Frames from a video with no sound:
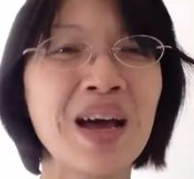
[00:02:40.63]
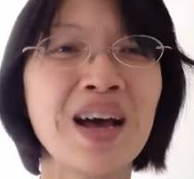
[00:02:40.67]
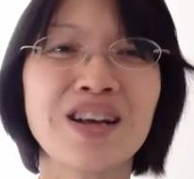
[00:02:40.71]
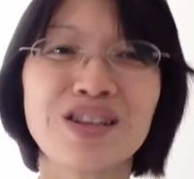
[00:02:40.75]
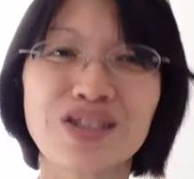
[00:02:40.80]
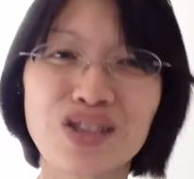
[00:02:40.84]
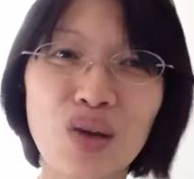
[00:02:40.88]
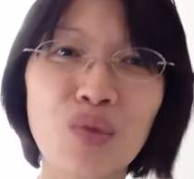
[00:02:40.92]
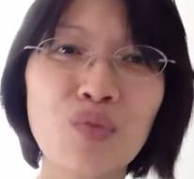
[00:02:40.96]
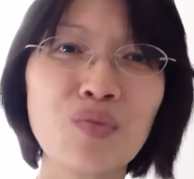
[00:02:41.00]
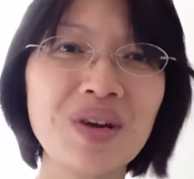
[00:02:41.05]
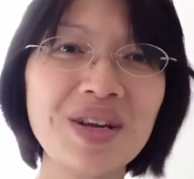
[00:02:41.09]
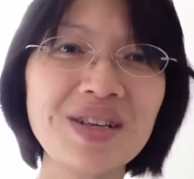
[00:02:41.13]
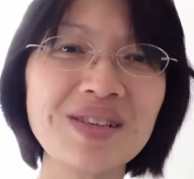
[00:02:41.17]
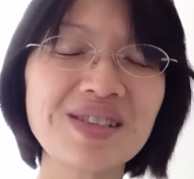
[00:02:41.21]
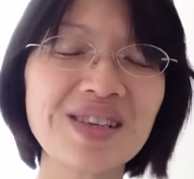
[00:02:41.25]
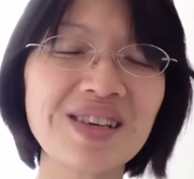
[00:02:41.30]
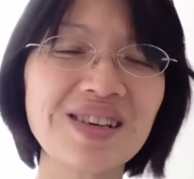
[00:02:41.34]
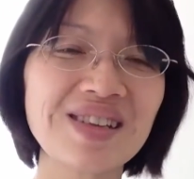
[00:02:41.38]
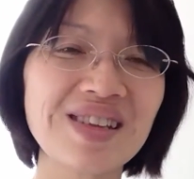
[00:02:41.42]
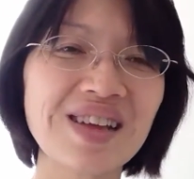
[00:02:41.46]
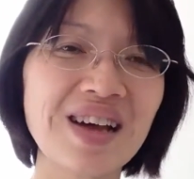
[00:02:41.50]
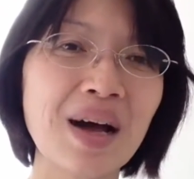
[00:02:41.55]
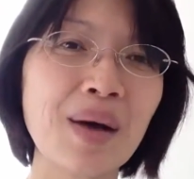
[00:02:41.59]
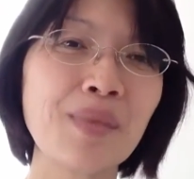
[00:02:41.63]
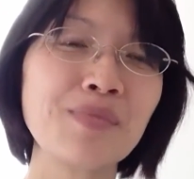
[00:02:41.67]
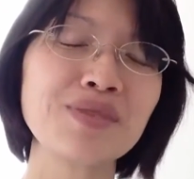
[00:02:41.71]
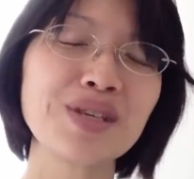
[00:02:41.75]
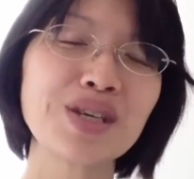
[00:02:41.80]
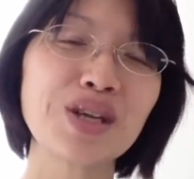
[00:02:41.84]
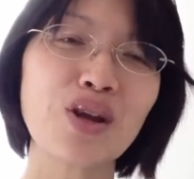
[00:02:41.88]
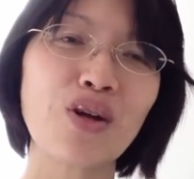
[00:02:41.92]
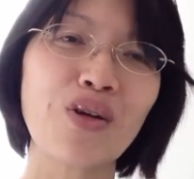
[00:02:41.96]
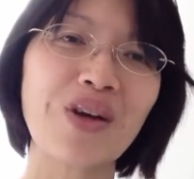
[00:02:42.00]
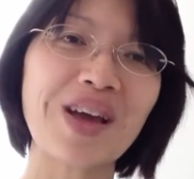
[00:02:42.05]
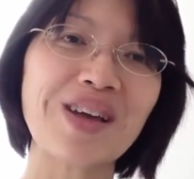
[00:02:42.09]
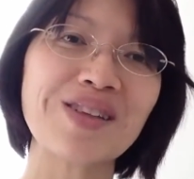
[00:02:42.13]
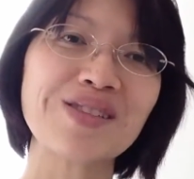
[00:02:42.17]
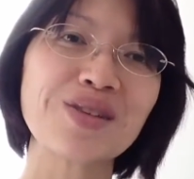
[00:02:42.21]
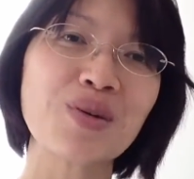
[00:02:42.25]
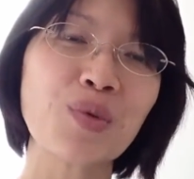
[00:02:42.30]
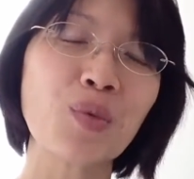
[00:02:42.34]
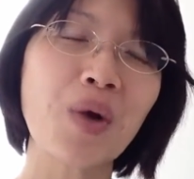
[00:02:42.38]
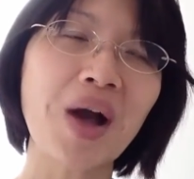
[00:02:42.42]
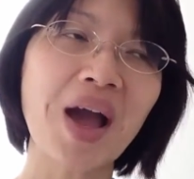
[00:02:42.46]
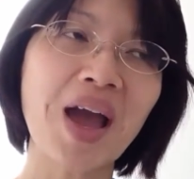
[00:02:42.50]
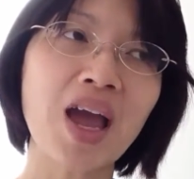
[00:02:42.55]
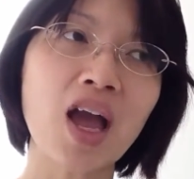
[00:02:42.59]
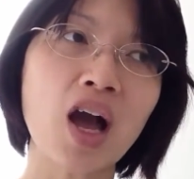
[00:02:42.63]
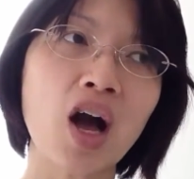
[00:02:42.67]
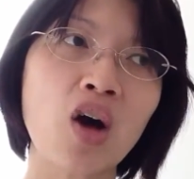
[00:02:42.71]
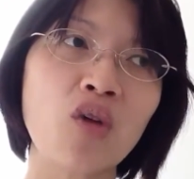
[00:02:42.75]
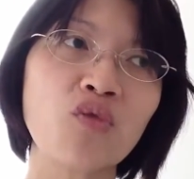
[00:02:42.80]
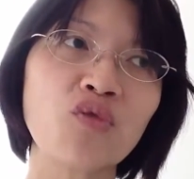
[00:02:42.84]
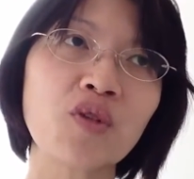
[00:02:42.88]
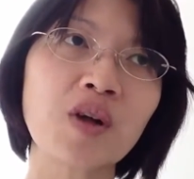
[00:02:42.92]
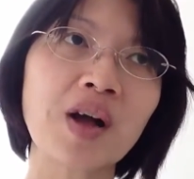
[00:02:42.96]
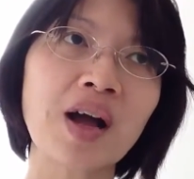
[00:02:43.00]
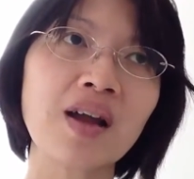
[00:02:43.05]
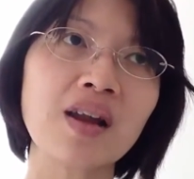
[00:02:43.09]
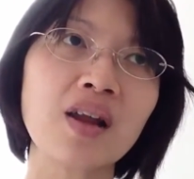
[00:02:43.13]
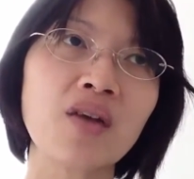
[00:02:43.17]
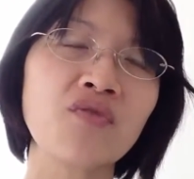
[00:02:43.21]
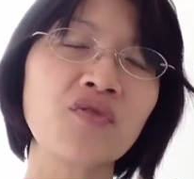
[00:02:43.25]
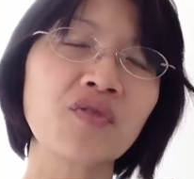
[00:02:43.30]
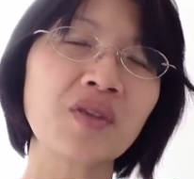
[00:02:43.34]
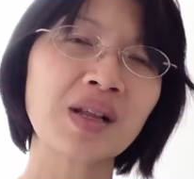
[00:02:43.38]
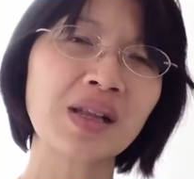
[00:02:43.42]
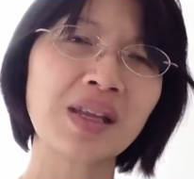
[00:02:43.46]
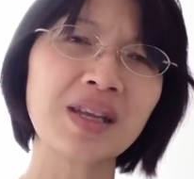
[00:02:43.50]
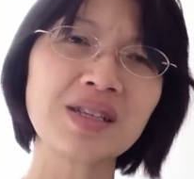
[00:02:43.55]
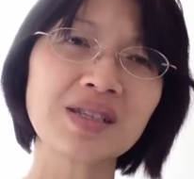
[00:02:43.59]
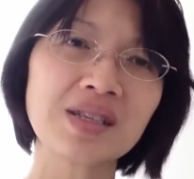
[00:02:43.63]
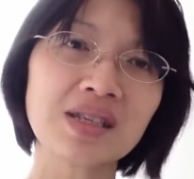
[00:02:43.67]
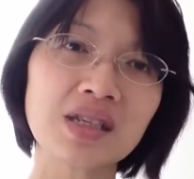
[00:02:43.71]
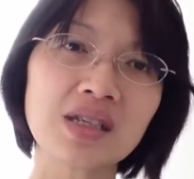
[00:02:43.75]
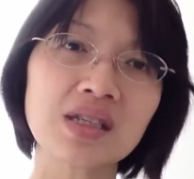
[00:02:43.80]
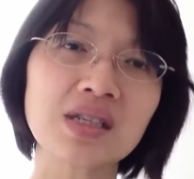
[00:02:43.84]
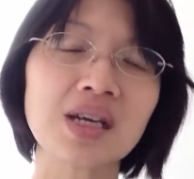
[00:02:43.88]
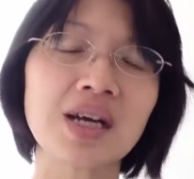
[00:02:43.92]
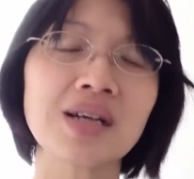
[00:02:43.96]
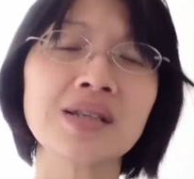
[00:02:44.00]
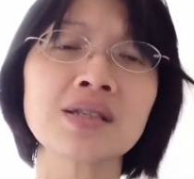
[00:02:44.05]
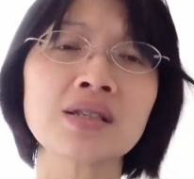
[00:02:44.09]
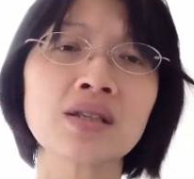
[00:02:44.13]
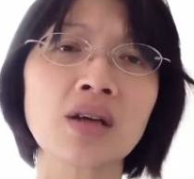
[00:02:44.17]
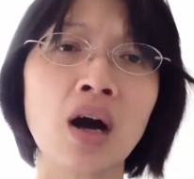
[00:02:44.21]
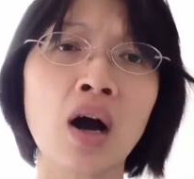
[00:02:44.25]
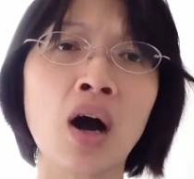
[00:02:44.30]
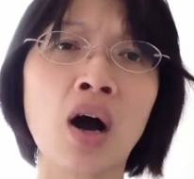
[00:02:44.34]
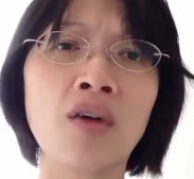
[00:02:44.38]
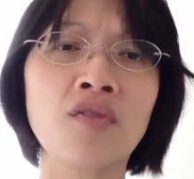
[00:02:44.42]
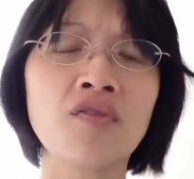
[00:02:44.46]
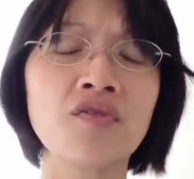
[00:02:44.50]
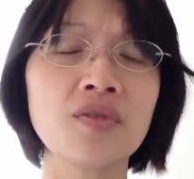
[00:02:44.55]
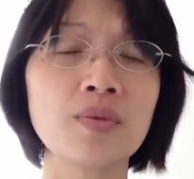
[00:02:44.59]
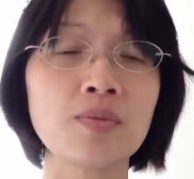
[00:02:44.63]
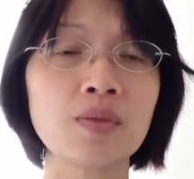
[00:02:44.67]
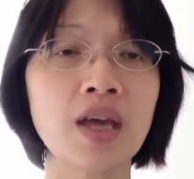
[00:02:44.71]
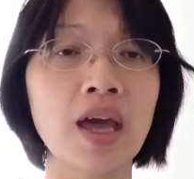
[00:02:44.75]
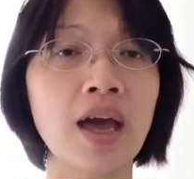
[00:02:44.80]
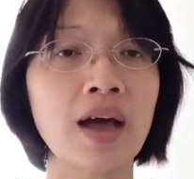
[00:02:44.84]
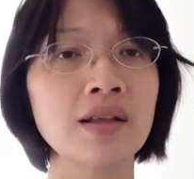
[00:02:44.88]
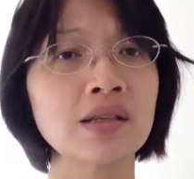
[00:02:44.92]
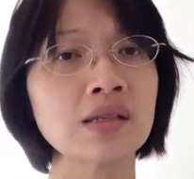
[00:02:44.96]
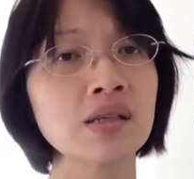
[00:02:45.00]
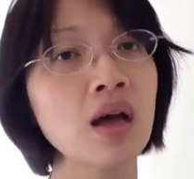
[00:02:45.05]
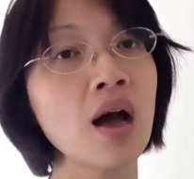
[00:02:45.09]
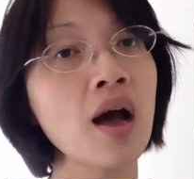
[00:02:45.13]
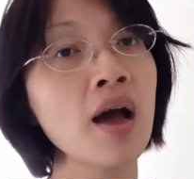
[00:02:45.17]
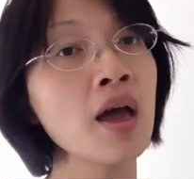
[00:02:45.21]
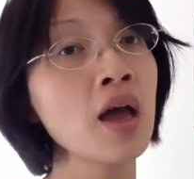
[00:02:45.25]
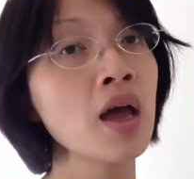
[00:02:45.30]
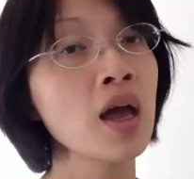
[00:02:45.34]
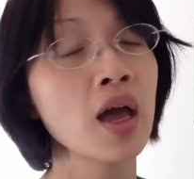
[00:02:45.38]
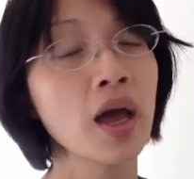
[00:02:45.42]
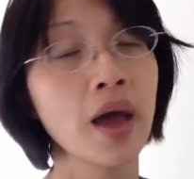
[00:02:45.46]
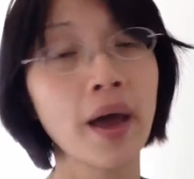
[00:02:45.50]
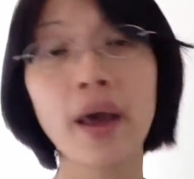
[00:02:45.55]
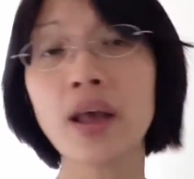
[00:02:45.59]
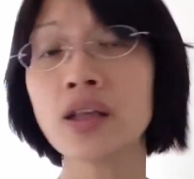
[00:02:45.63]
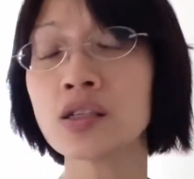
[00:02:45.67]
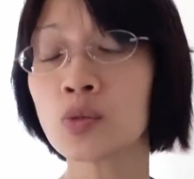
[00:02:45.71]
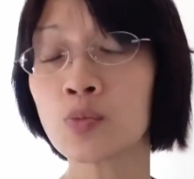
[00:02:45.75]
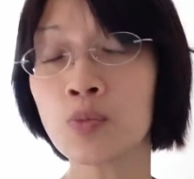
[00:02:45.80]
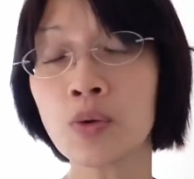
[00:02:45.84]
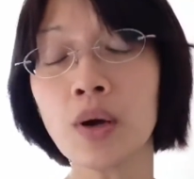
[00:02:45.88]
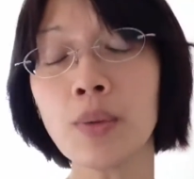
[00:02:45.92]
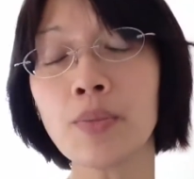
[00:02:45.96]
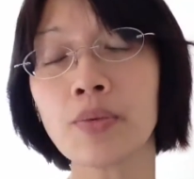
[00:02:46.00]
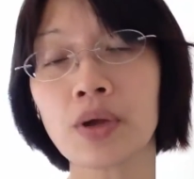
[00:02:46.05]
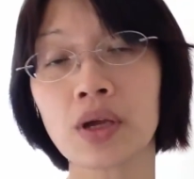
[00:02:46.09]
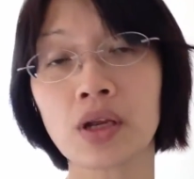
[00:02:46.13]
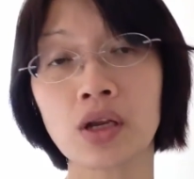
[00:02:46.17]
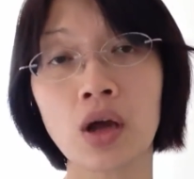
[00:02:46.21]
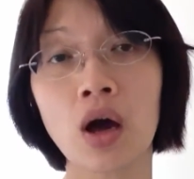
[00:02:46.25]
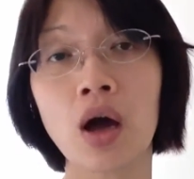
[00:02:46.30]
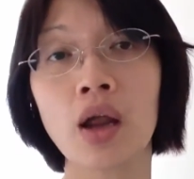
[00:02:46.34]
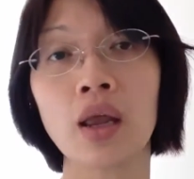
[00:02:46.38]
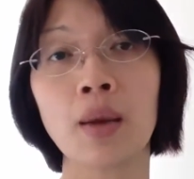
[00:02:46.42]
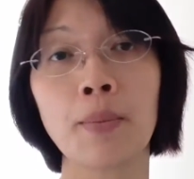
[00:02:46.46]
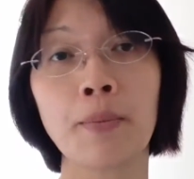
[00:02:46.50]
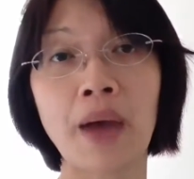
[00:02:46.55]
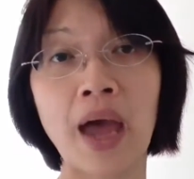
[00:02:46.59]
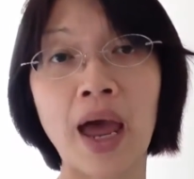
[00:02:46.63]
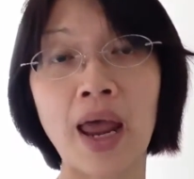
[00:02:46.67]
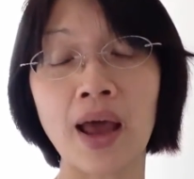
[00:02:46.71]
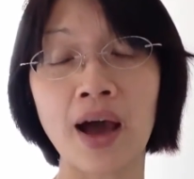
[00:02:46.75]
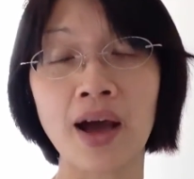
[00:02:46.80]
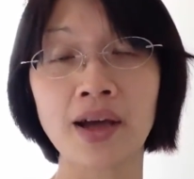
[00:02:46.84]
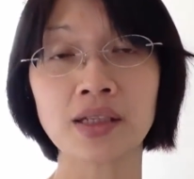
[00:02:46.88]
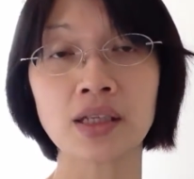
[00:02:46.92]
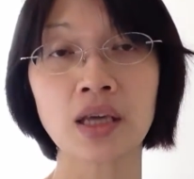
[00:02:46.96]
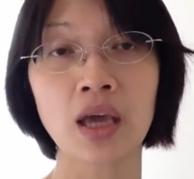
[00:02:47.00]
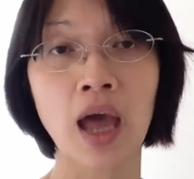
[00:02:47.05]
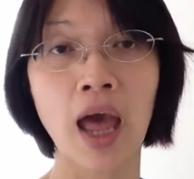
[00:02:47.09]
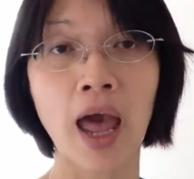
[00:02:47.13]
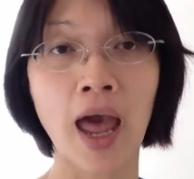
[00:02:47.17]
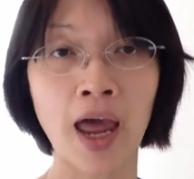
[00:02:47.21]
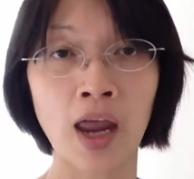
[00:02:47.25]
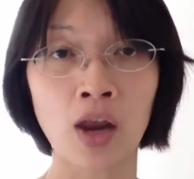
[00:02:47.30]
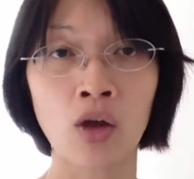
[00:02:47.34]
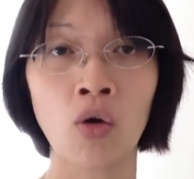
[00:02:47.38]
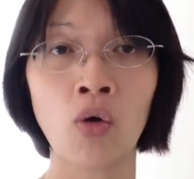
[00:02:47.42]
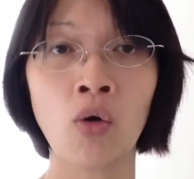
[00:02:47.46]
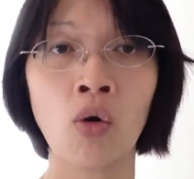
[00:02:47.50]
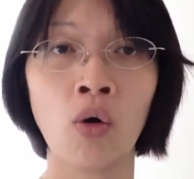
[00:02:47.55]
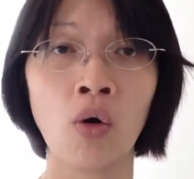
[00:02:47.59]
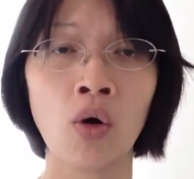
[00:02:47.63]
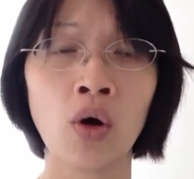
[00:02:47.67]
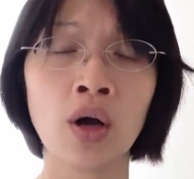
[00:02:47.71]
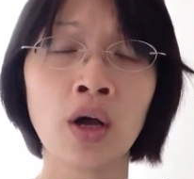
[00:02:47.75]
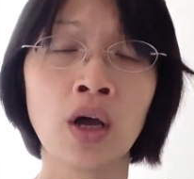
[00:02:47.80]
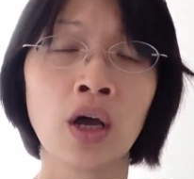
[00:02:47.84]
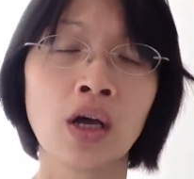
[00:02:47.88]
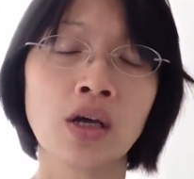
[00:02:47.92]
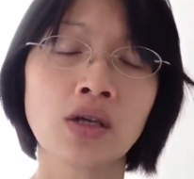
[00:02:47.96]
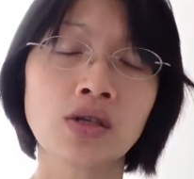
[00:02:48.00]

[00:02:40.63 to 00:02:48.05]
So rinsing them, in the way of kind of cleansing the dust off from the outside, it's probably not a bad idea at all.